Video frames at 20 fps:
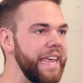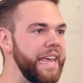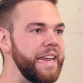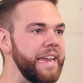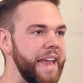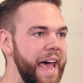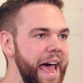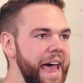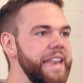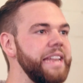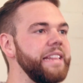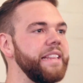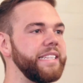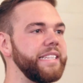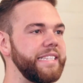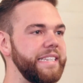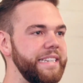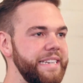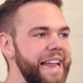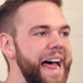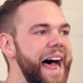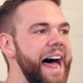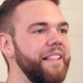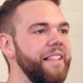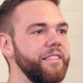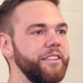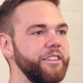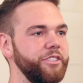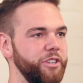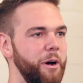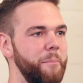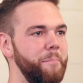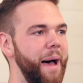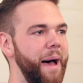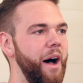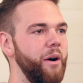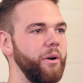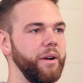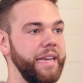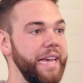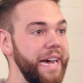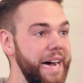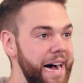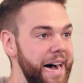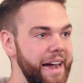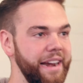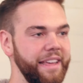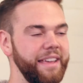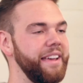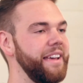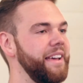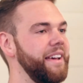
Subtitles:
in endless knowledge about God